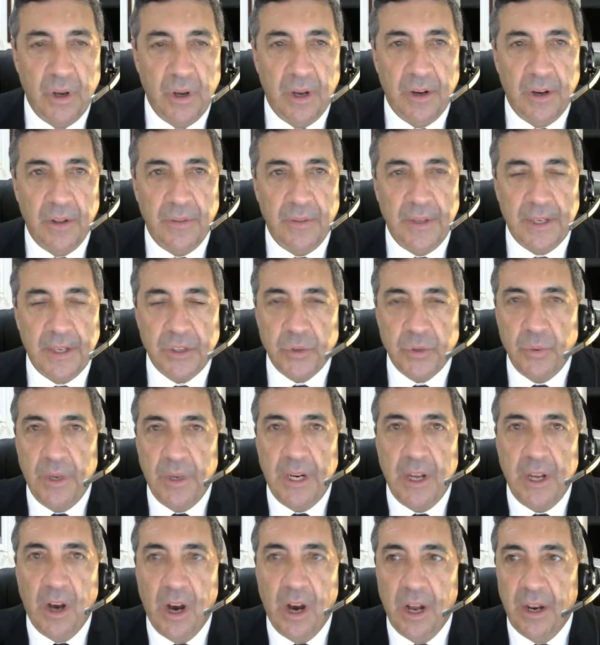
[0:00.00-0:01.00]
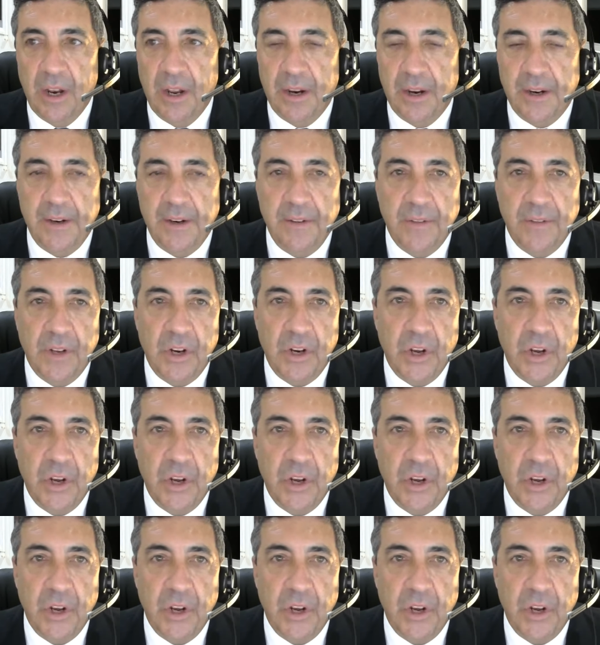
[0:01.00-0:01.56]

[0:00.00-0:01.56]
I don't think it's really highlighted in the